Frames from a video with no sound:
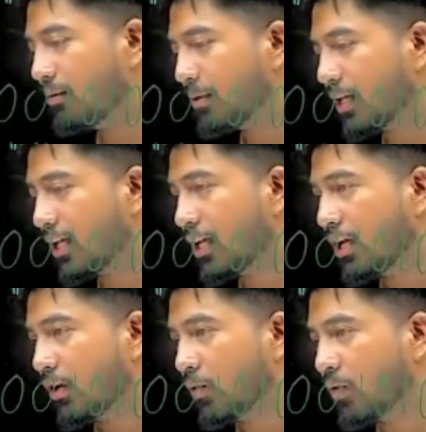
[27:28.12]
be
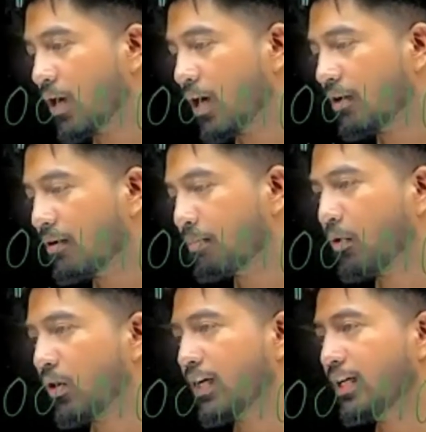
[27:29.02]

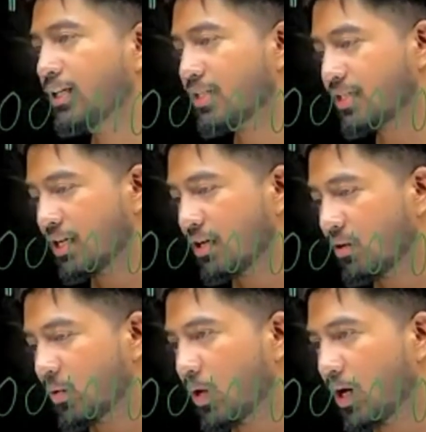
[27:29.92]

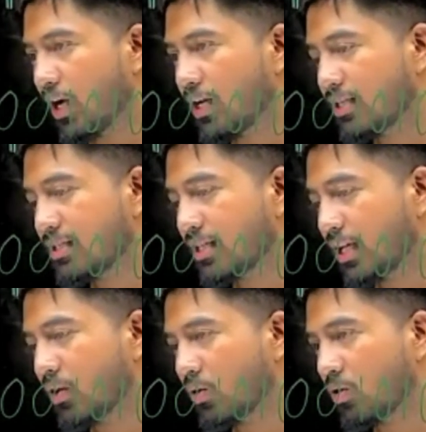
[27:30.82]

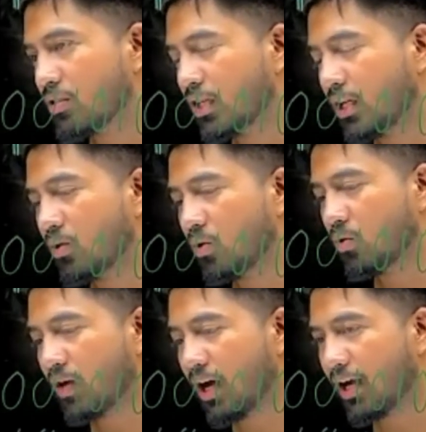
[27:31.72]

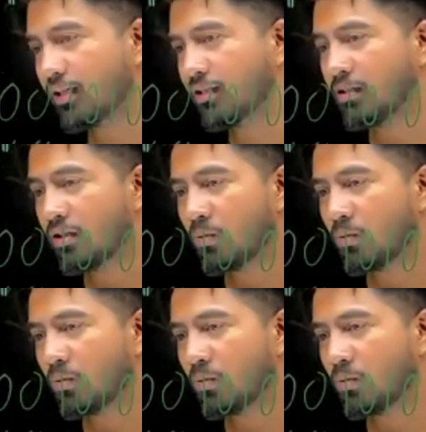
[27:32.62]
1.1001.